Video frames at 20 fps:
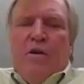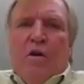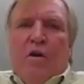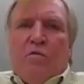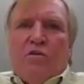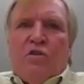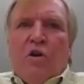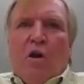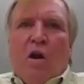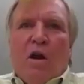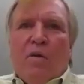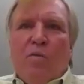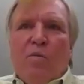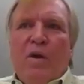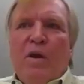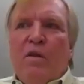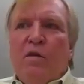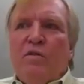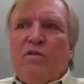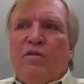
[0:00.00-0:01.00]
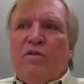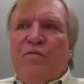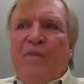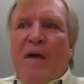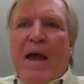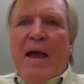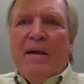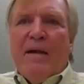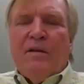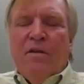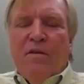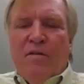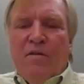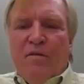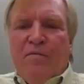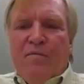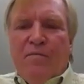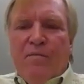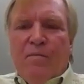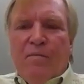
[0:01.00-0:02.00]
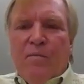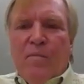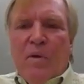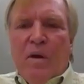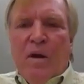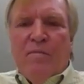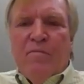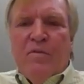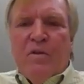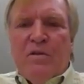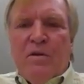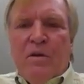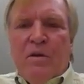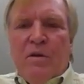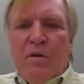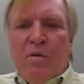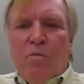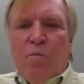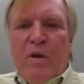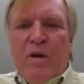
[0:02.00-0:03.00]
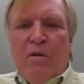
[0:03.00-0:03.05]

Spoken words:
know, Charlie, we lose back to we